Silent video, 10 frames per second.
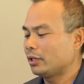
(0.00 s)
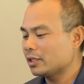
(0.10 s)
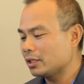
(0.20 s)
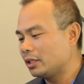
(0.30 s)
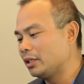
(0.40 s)

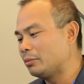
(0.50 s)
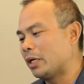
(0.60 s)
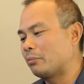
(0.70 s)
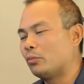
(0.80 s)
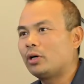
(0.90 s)
this is a little
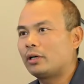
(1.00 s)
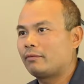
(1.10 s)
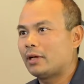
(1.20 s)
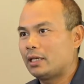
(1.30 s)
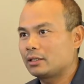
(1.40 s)
bit more
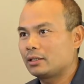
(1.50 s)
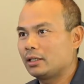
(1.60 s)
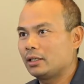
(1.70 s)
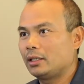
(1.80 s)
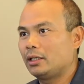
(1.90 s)
advanced
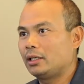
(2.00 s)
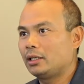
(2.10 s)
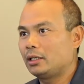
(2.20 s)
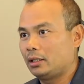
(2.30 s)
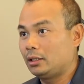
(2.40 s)
than
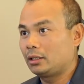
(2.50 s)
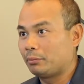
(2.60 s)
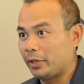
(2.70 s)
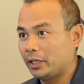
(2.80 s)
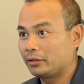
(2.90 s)
the
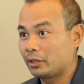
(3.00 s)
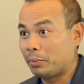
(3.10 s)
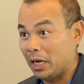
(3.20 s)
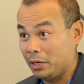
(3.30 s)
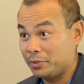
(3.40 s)
compared to the
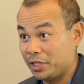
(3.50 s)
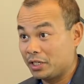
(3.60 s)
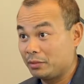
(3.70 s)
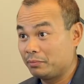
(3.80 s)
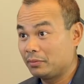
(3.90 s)
pipe
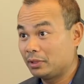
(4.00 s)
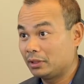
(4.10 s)
system.